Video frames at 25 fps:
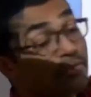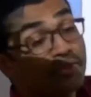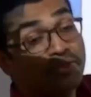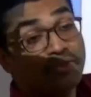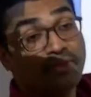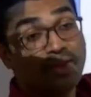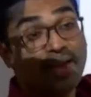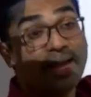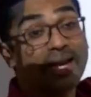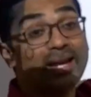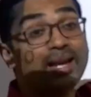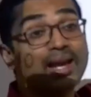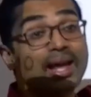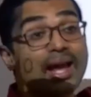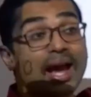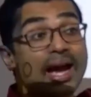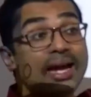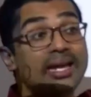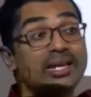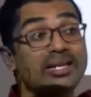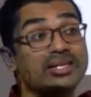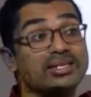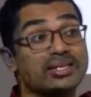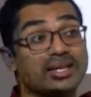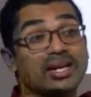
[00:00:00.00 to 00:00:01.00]
a fairly
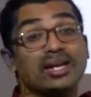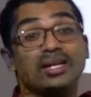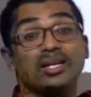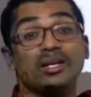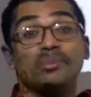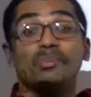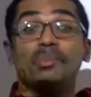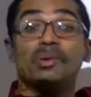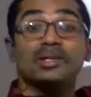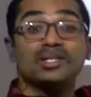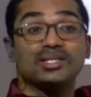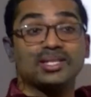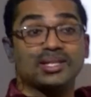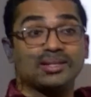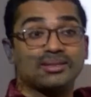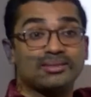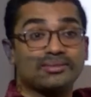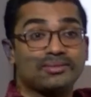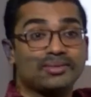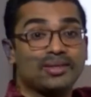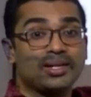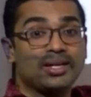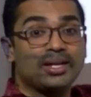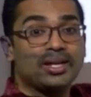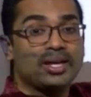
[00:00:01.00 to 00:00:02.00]
highly skilled person,
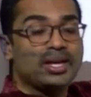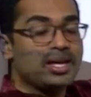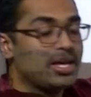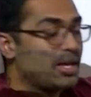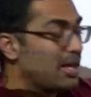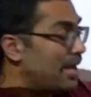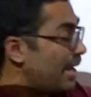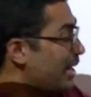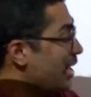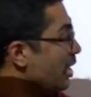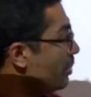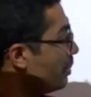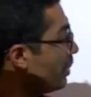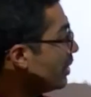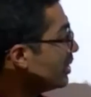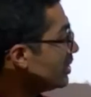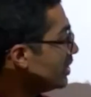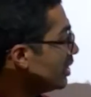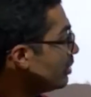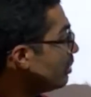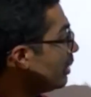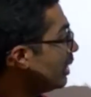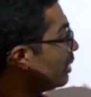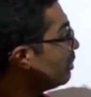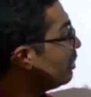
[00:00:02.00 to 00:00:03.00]
and the
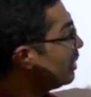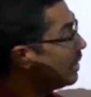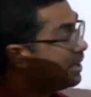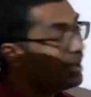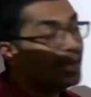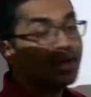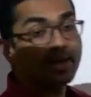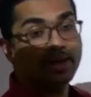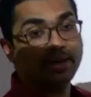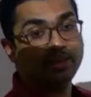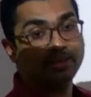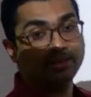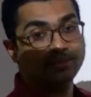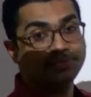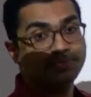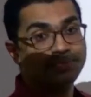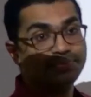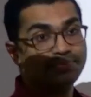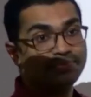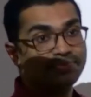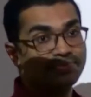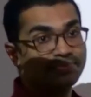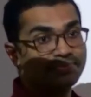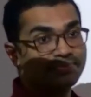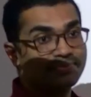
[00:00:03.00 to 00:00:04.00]
person might be here.
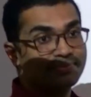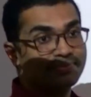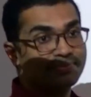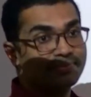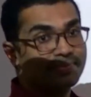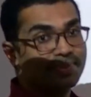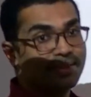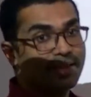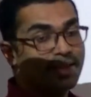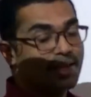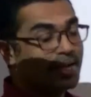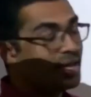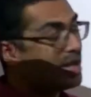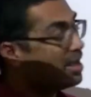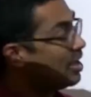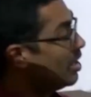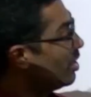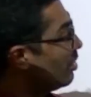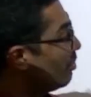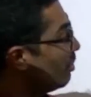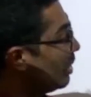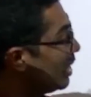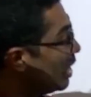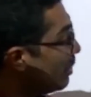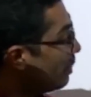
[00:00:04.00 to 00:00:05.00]

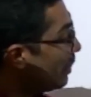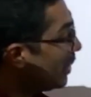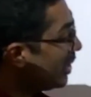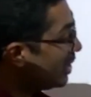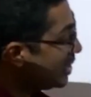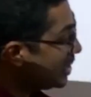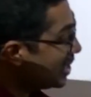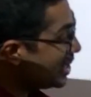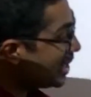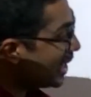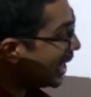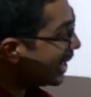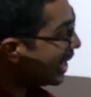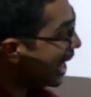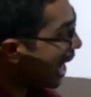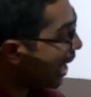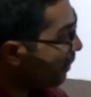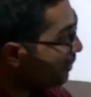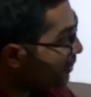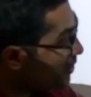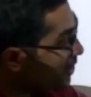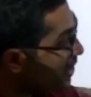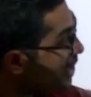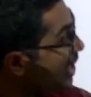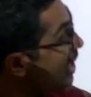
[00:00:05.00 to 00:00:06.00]
But the person can
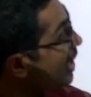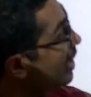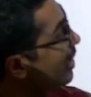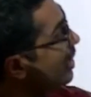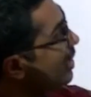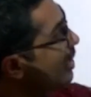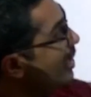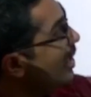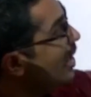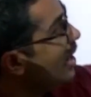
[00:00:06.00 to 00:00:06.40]
upskill